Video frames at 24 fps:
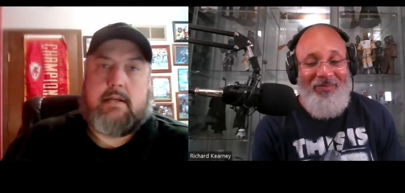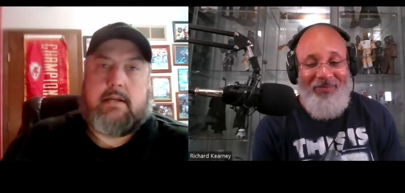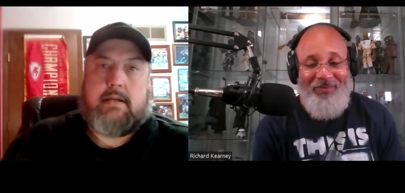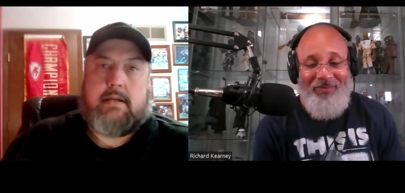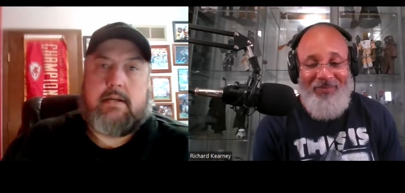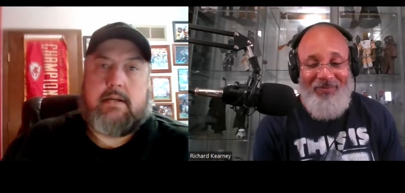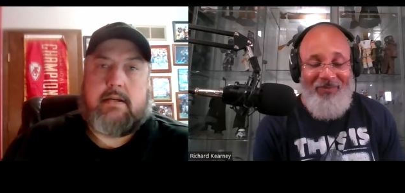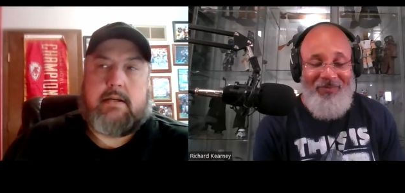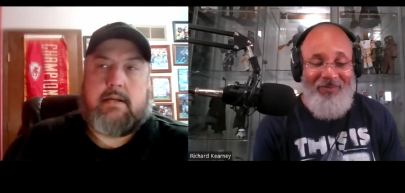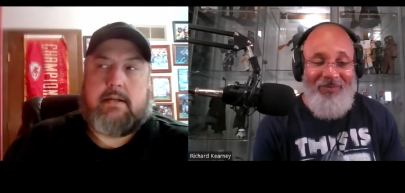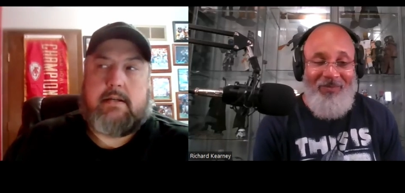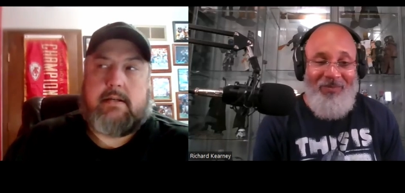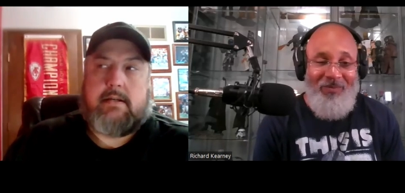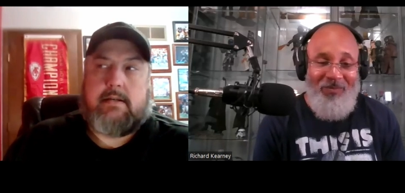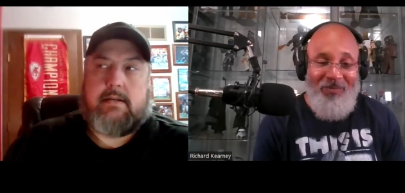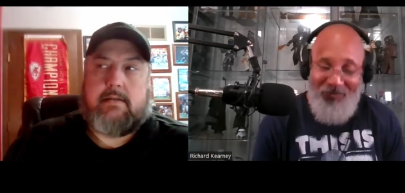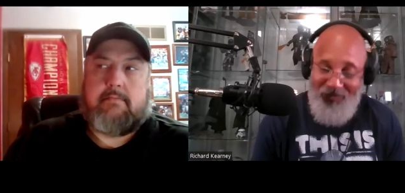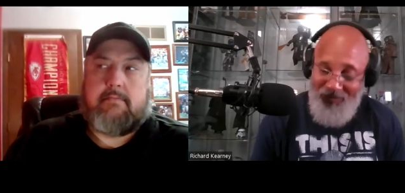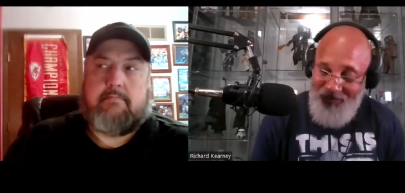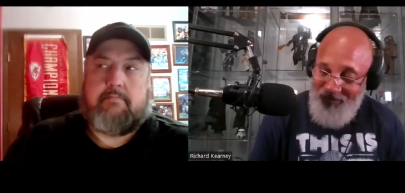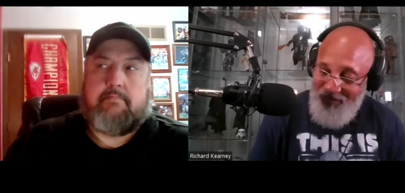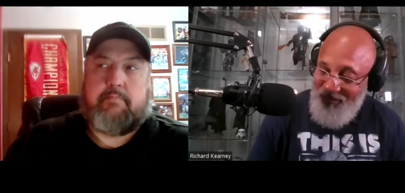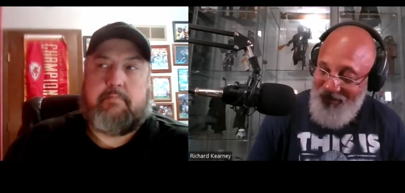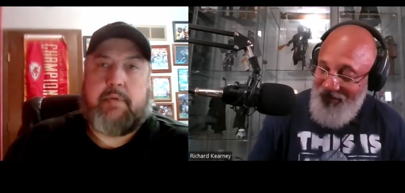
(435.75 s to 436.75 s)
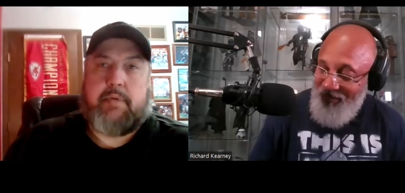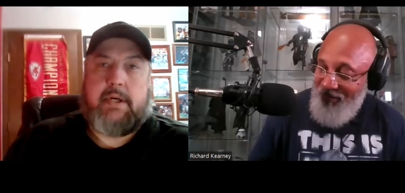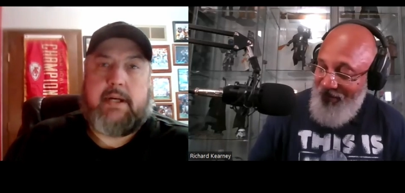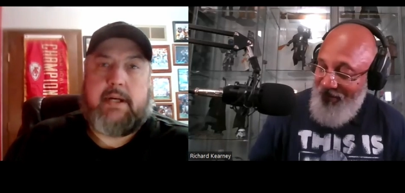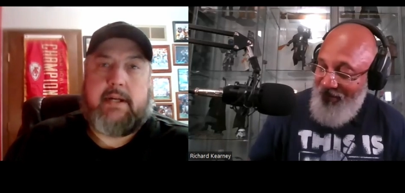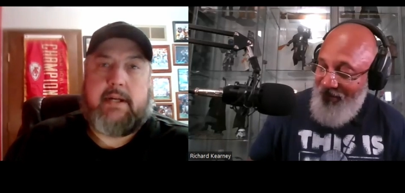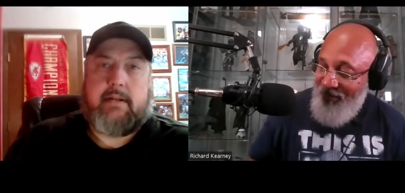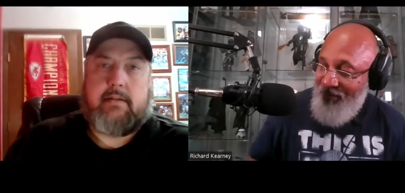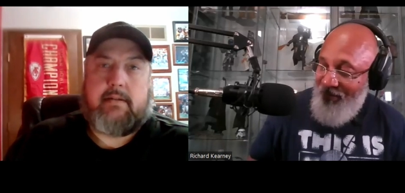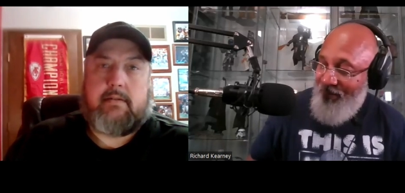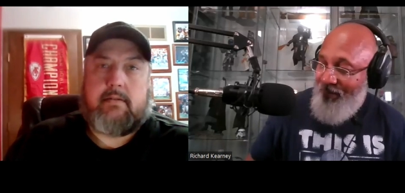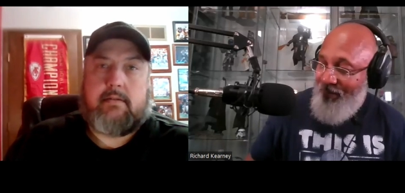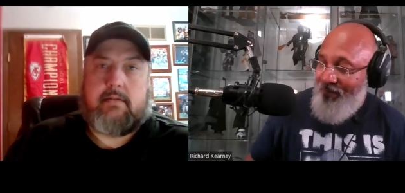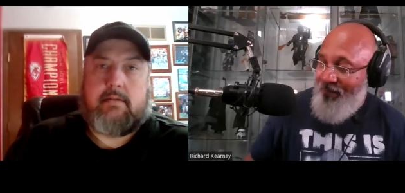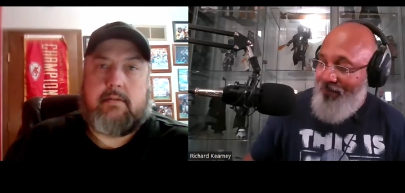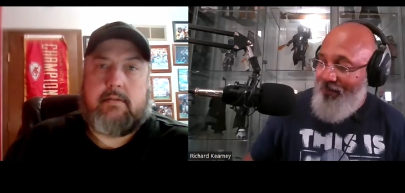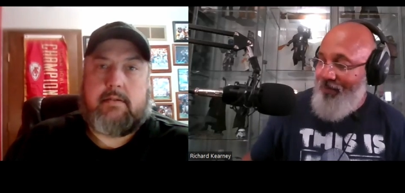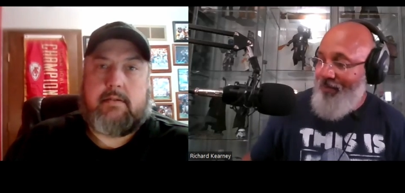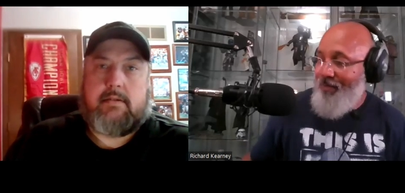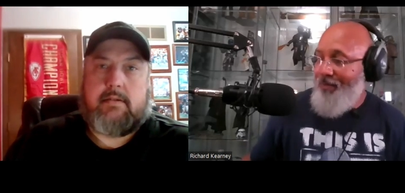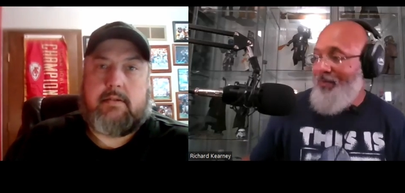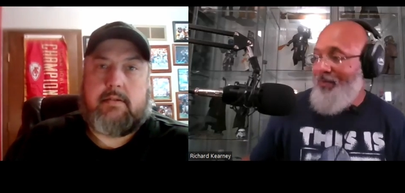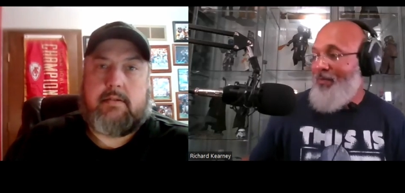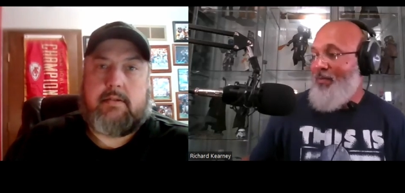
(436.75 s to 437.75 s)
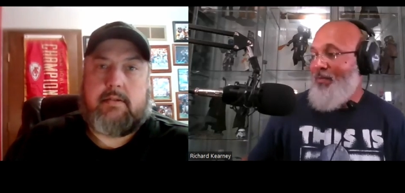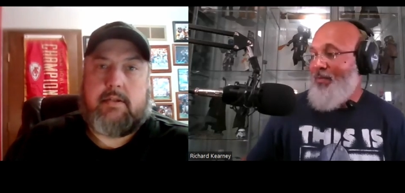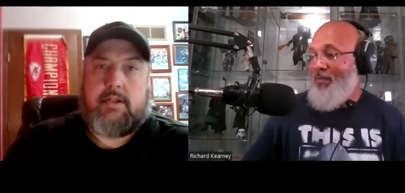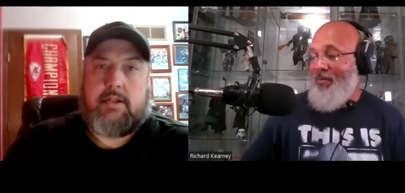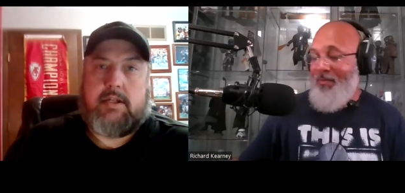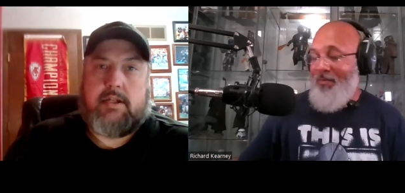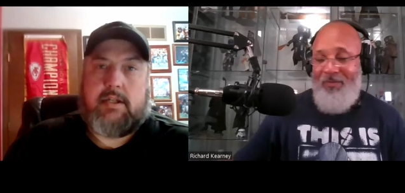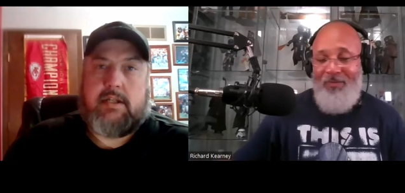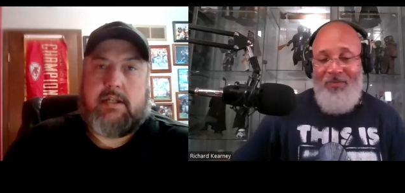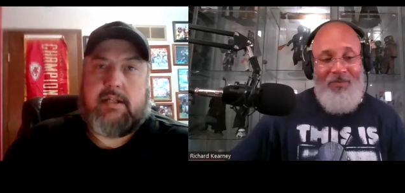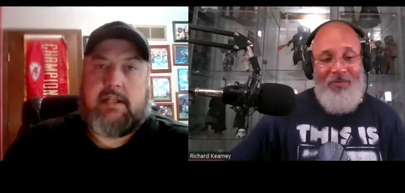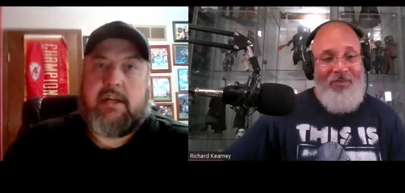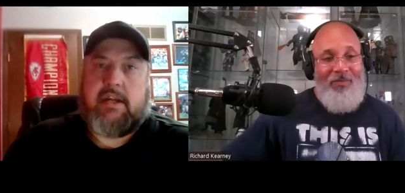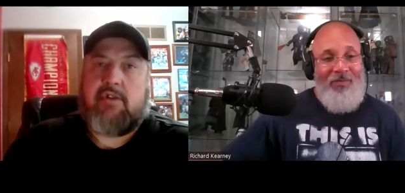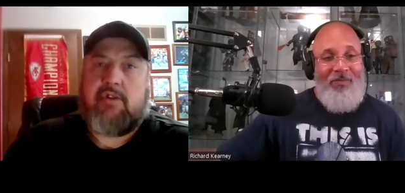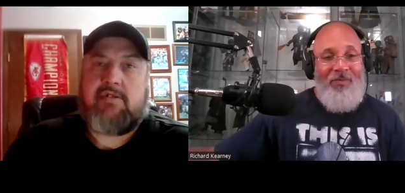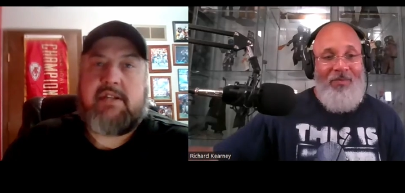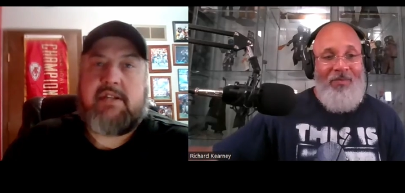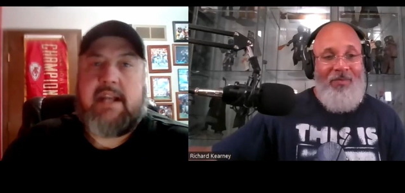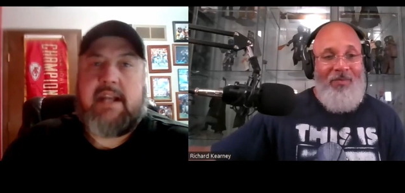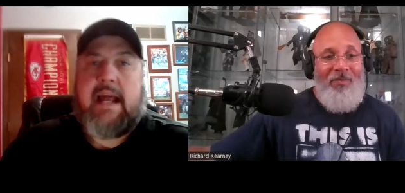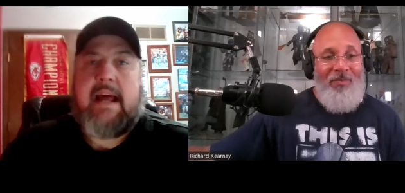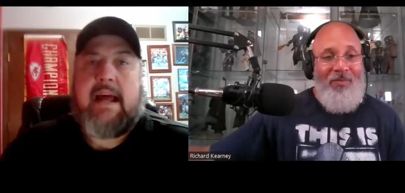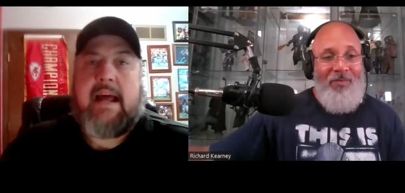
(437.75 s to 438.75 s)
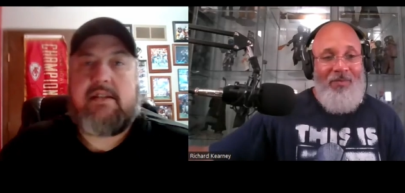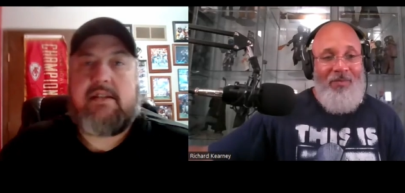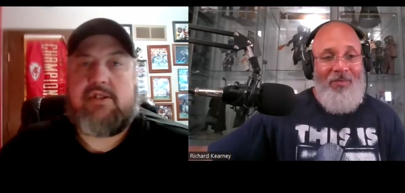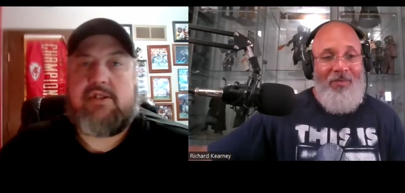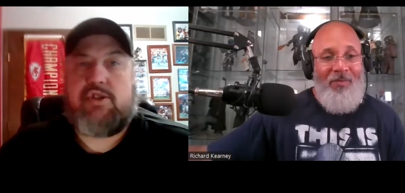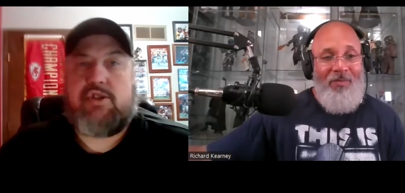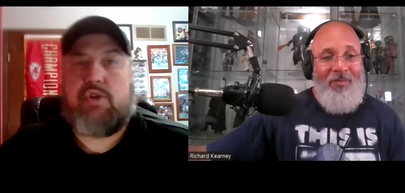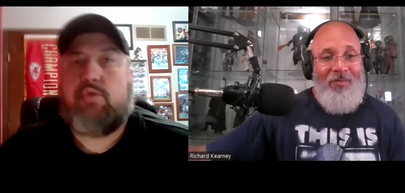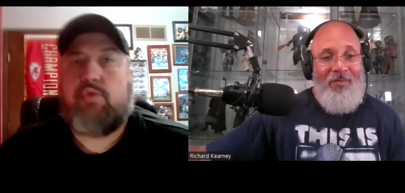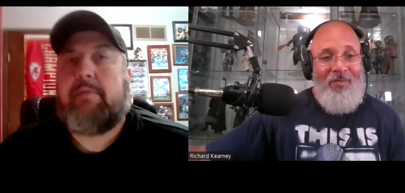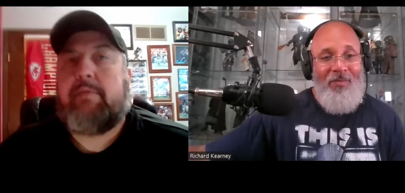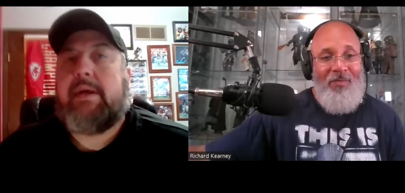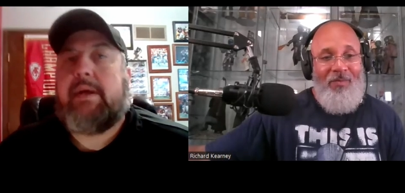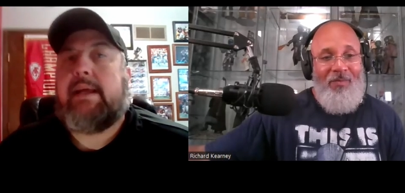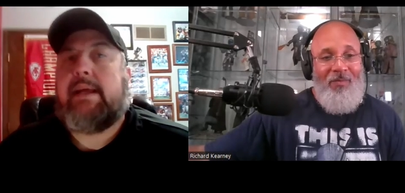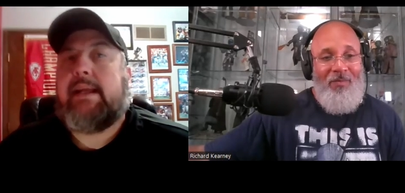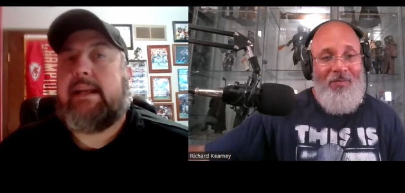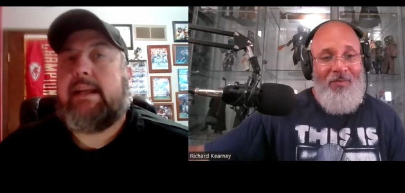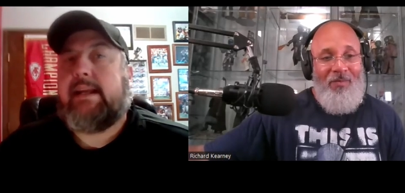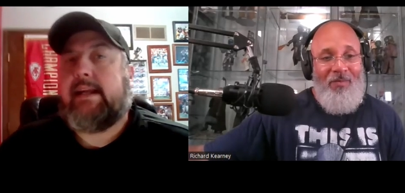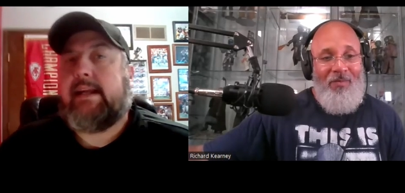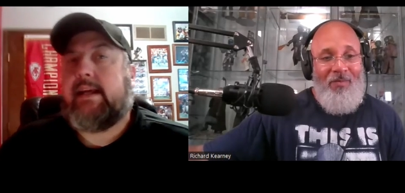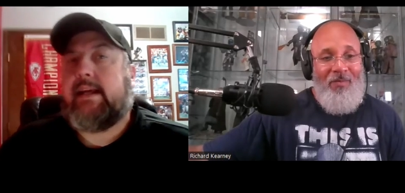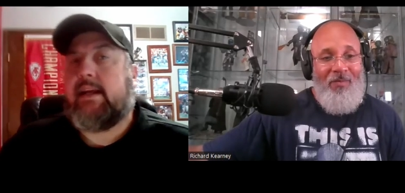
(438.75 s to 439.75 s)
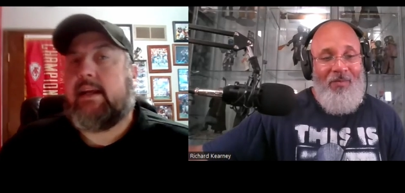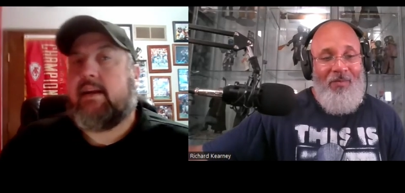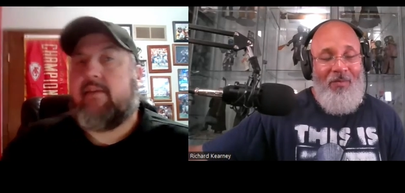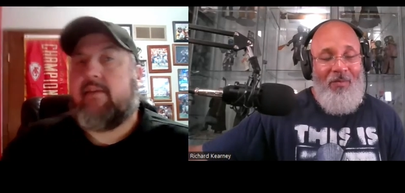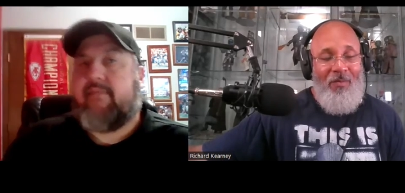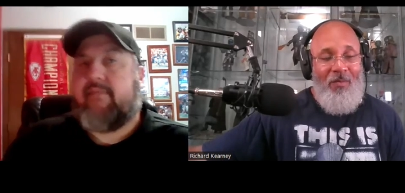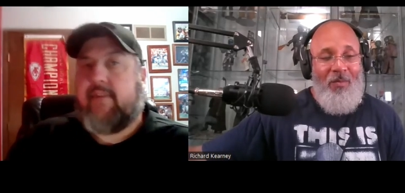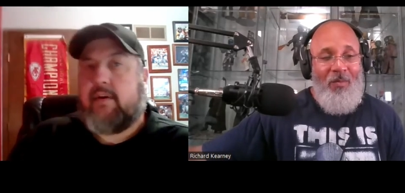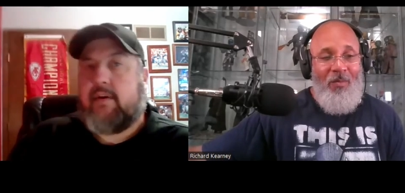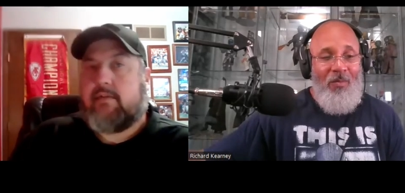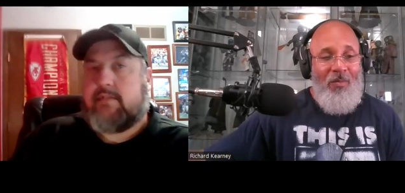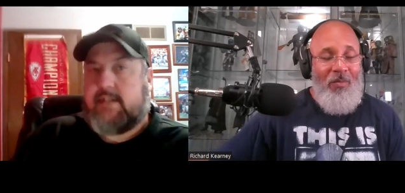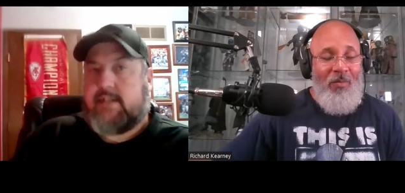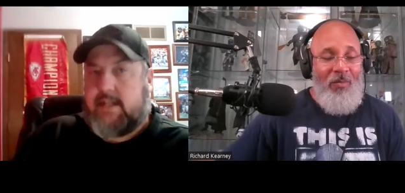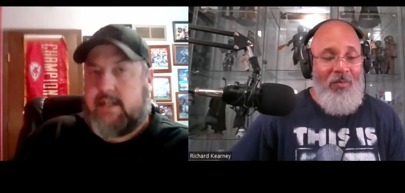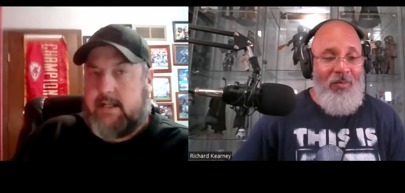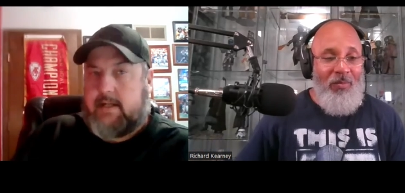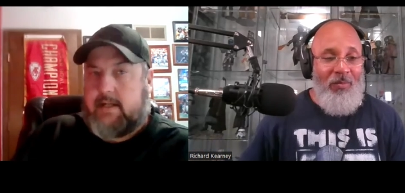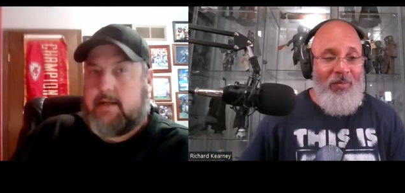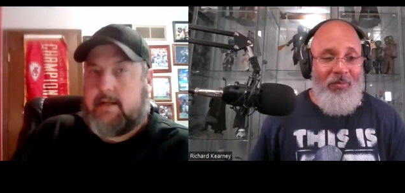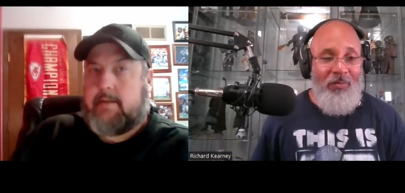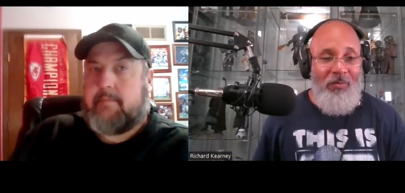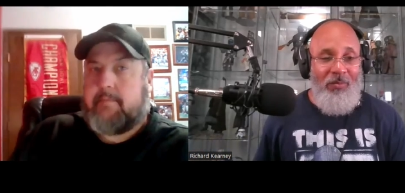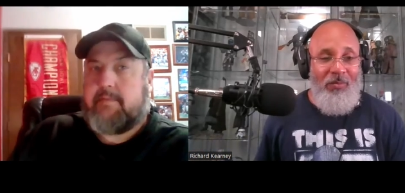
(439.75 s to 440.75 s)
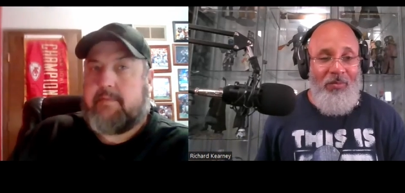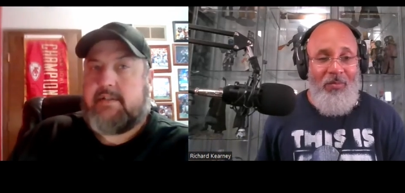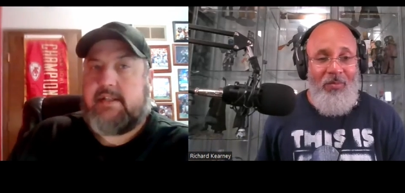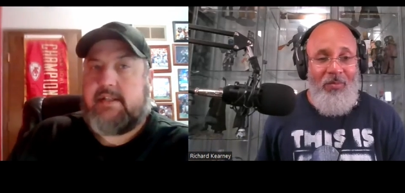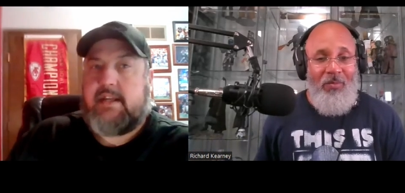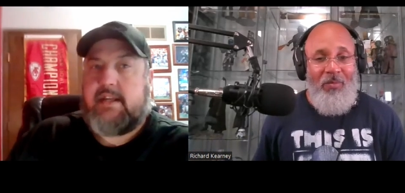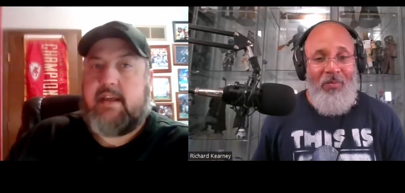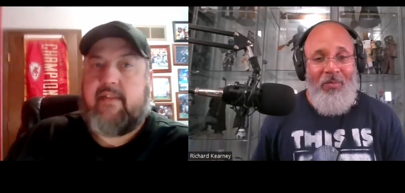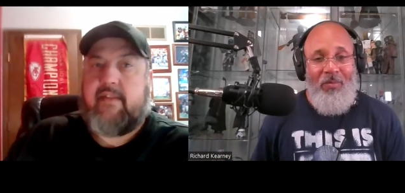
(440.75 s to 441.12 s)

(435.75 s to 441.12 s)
Speaker 1: But there's not too many NFL teams